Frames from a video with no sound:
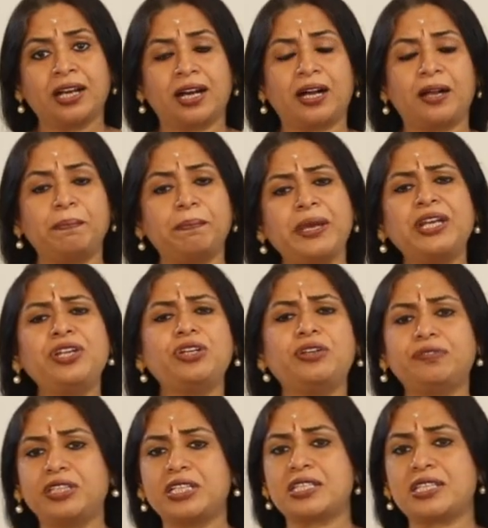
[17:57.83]
Many
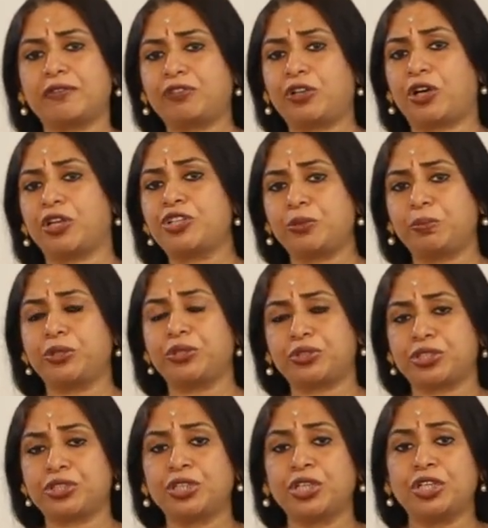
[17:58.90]
of these have
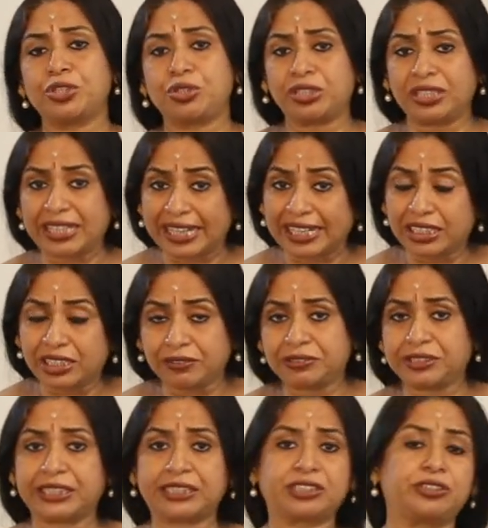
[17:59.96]
contributed to the negative
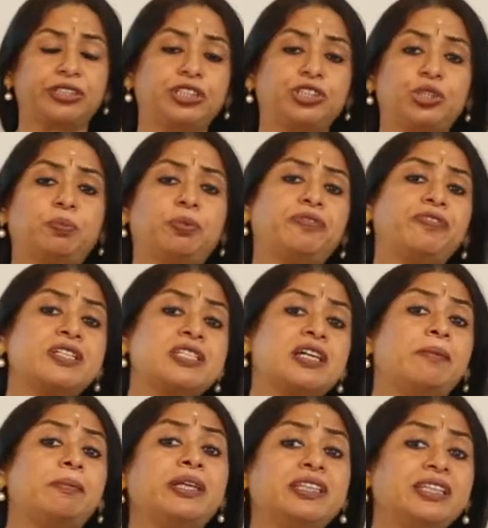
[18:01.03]
sex ratio. Professor
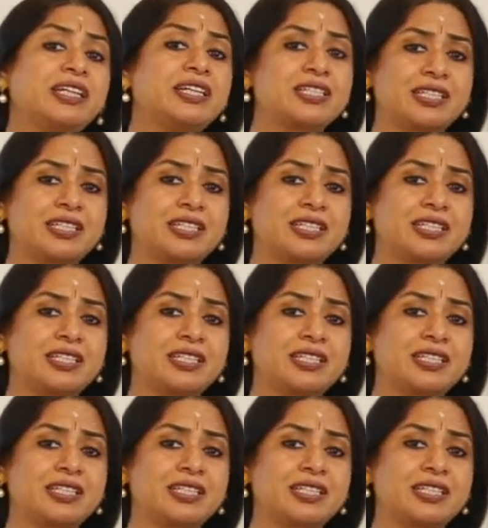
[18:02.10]
Amartya